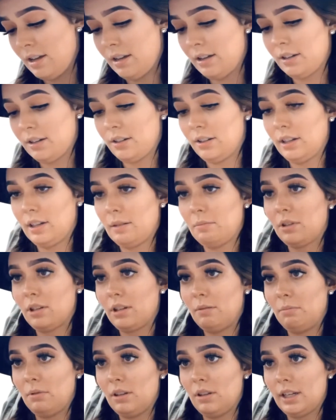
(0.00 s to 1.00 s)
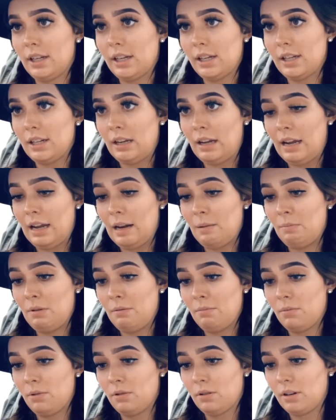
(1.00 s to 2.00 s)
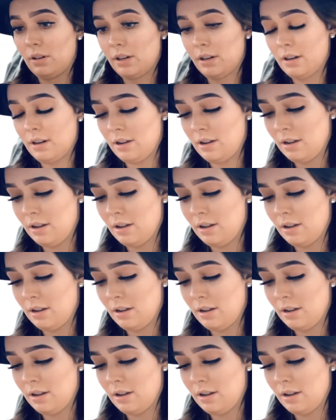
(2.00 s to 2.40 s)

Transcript: Actually, I'm just gonna put like a tad bit more.